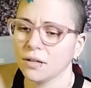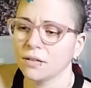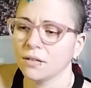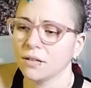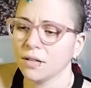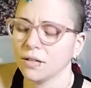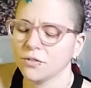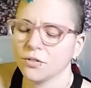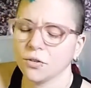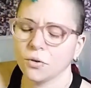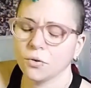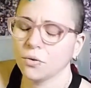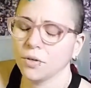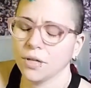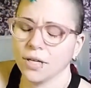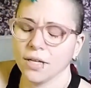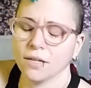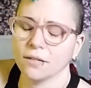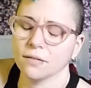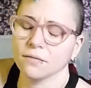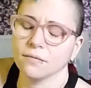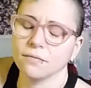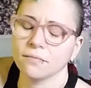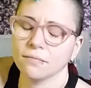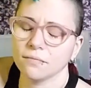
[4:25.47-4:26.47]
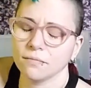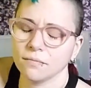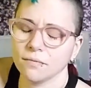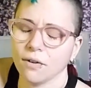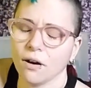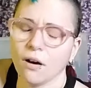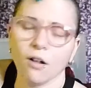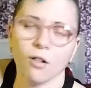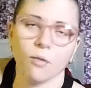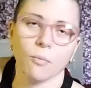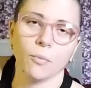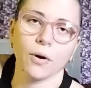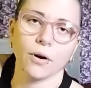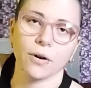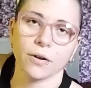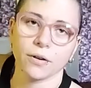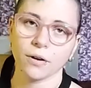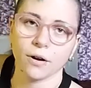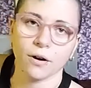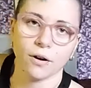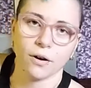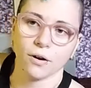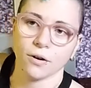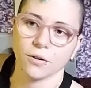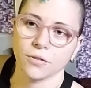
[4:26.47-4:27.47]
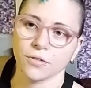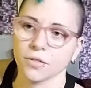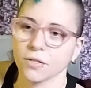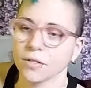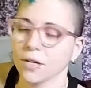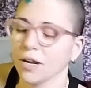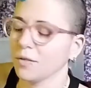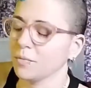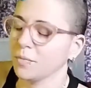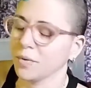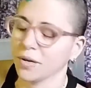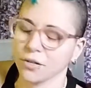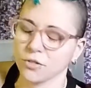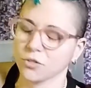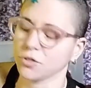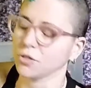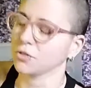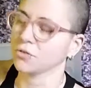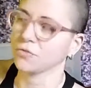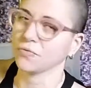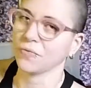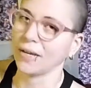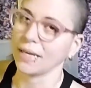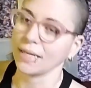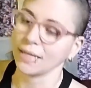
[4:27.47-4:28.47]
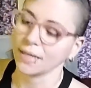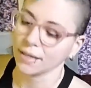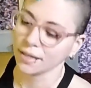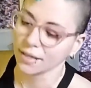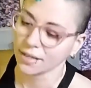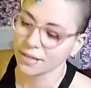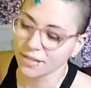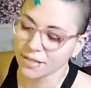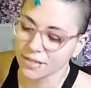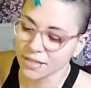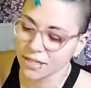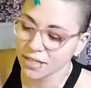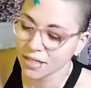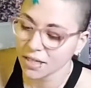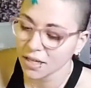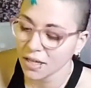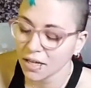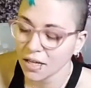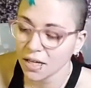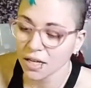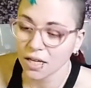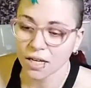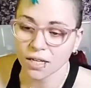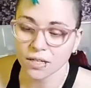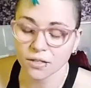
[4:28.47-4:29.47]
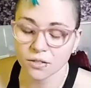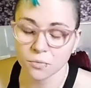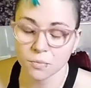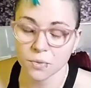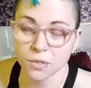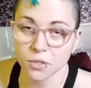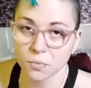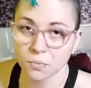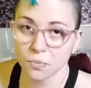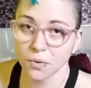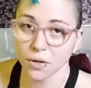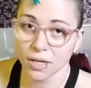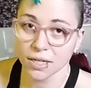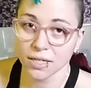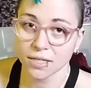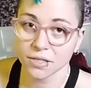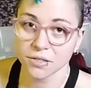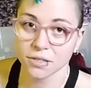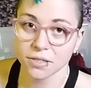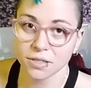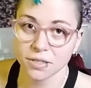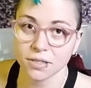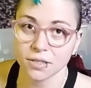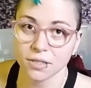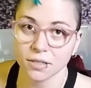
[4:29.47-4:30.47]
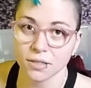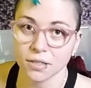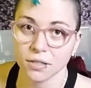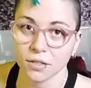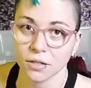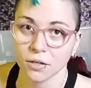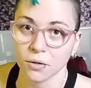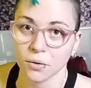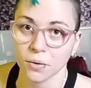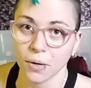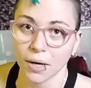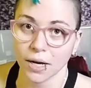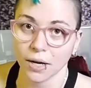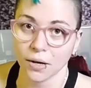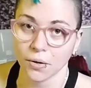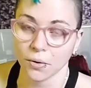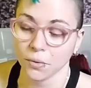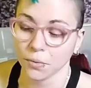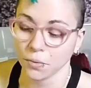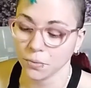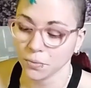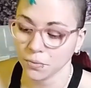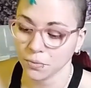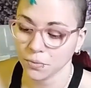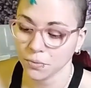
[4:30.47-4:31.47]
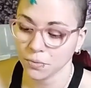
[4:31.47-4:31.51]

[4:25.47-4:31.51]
it's only in Hallmark cards, and everybody's just faking it. And you'd be surprised that, how